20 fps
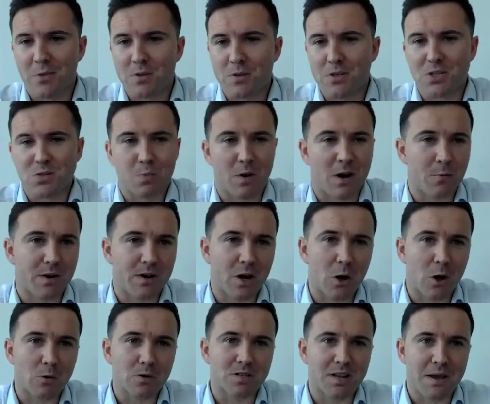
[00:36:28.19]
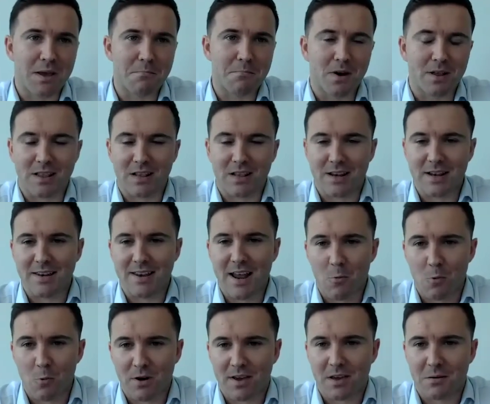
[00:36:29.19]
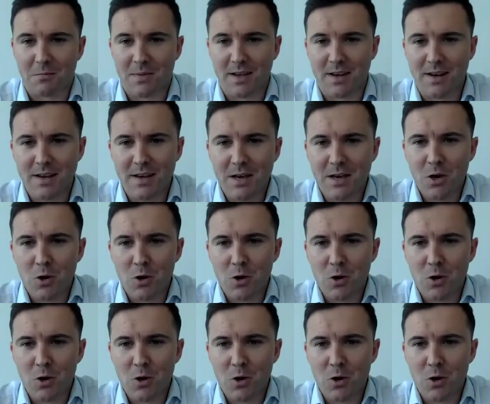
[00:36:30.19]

which is where we'd host a monthly networking meeting